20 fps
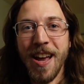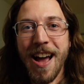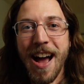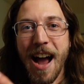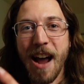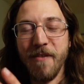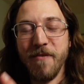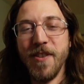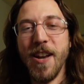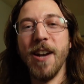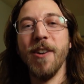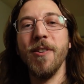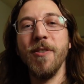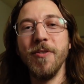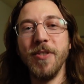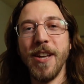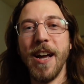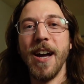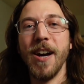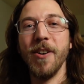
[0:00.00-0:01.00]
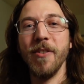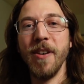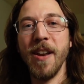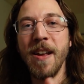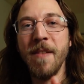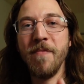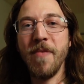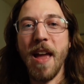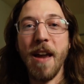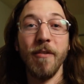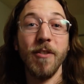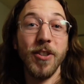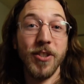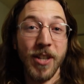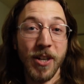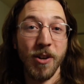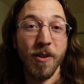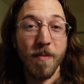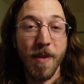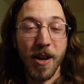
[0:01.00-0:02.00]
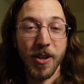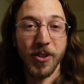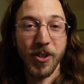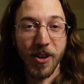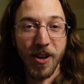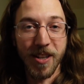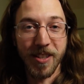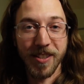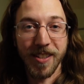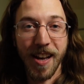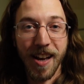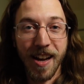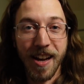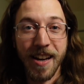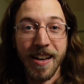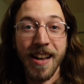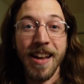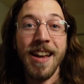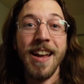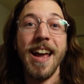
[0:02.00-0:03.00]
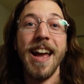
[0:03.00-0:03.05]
I've narrowed down every single monster inside.